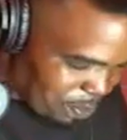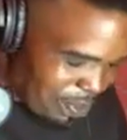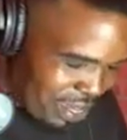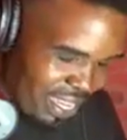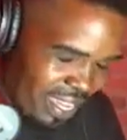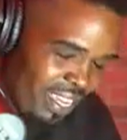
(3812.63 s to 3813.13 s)

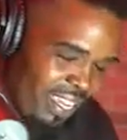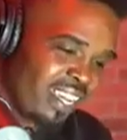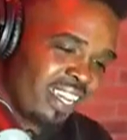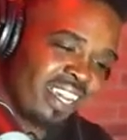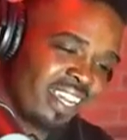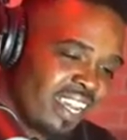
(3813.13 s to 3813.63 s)

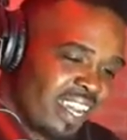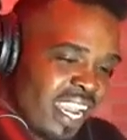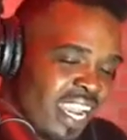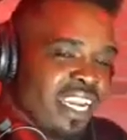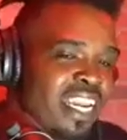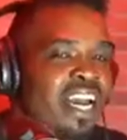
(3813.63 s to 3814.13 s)
Yeah.
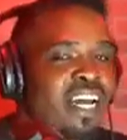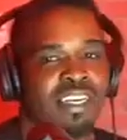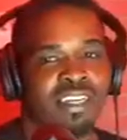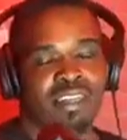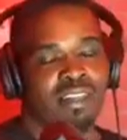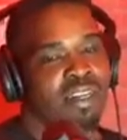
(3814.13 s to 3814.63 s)
And now
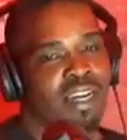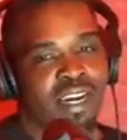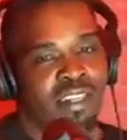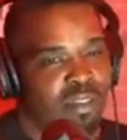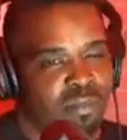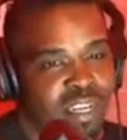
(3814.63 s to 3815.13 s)

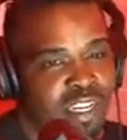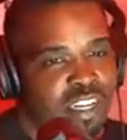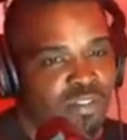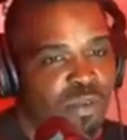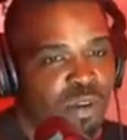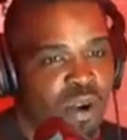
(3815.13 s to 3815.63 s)
that's a
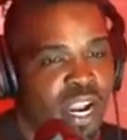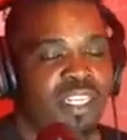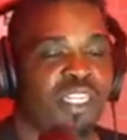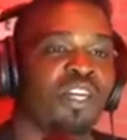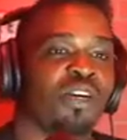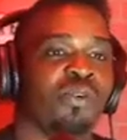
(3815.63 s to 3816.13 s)
believable
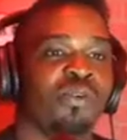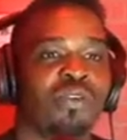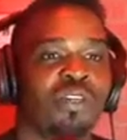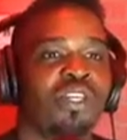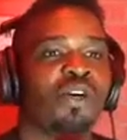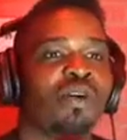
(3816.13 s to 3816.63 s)
ratio.
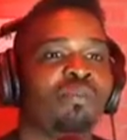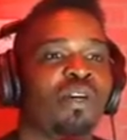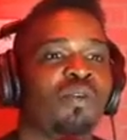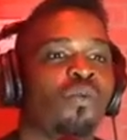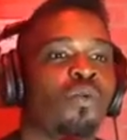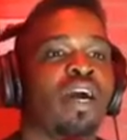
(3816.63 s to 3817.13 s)
You know what I
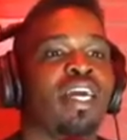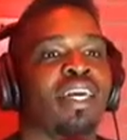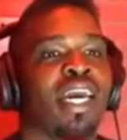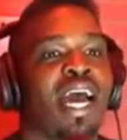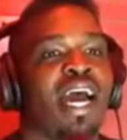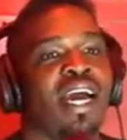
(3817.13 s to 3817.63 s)
mean? One
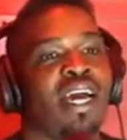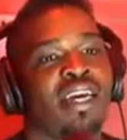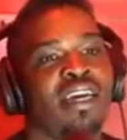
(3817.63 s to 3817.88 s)
guy.